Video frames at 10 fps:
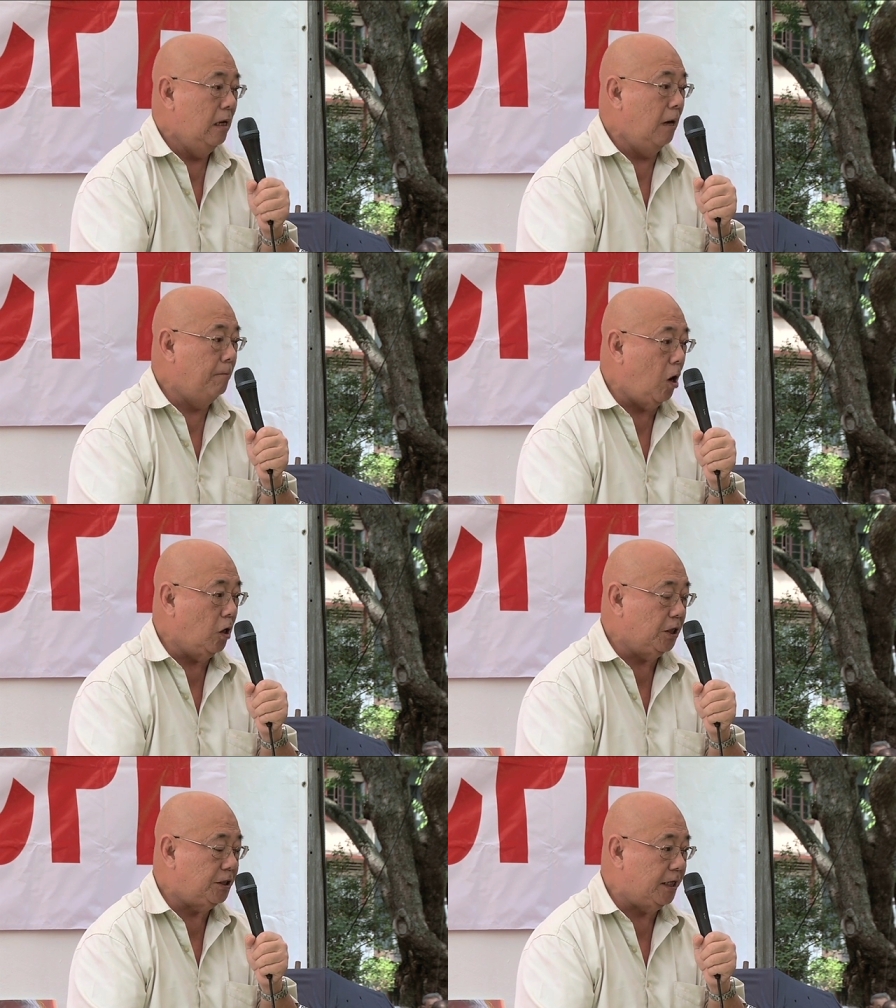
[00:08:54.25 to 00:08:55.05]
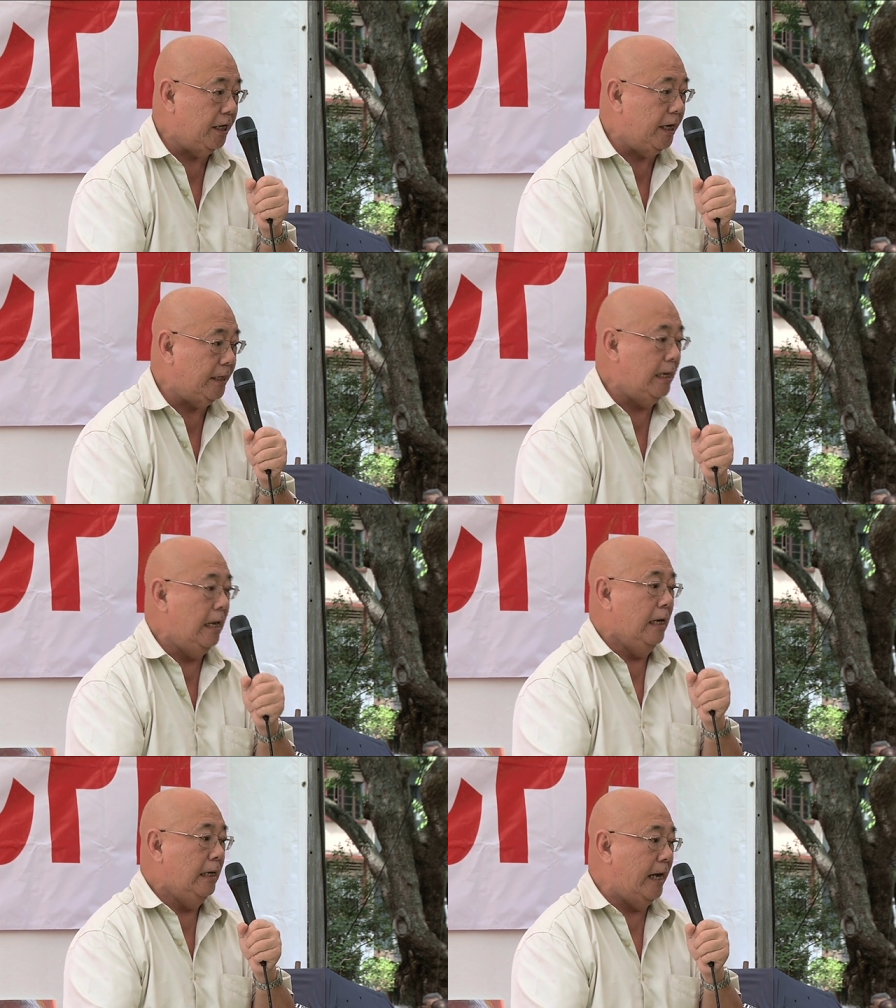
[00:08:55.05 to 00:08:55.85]
abolish it,
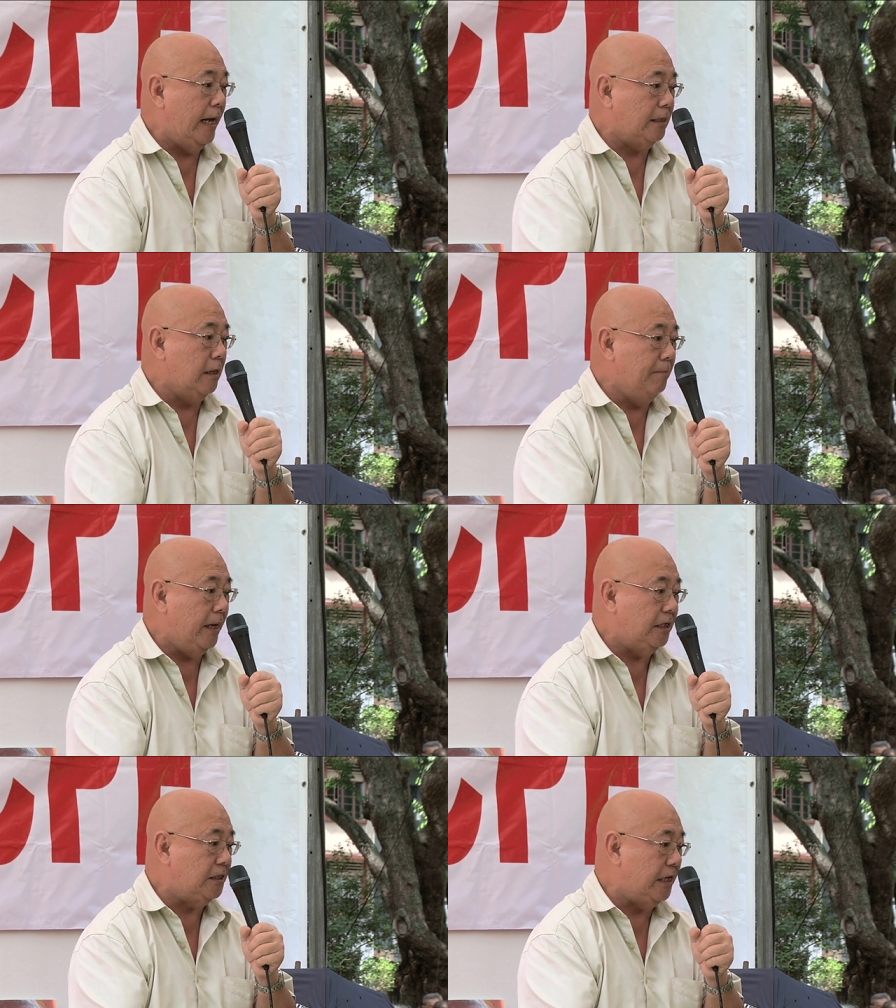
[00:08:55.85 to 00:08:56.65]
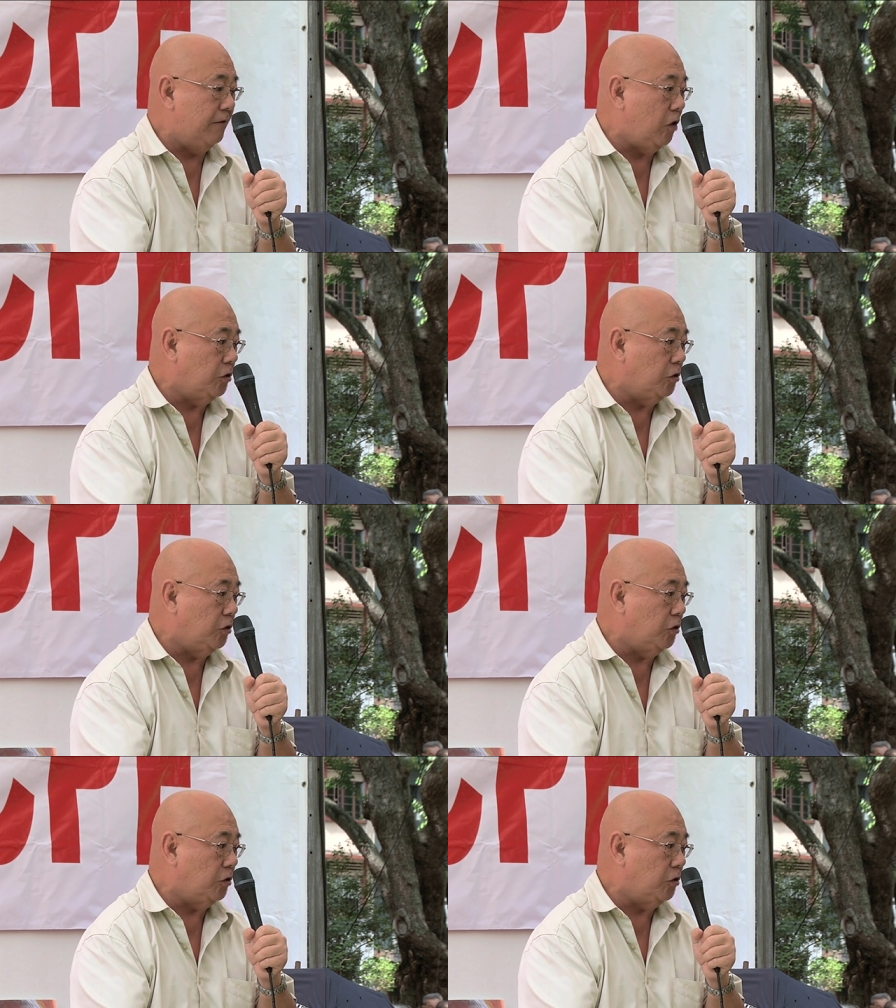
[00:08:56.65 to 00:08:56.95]
let the MediSave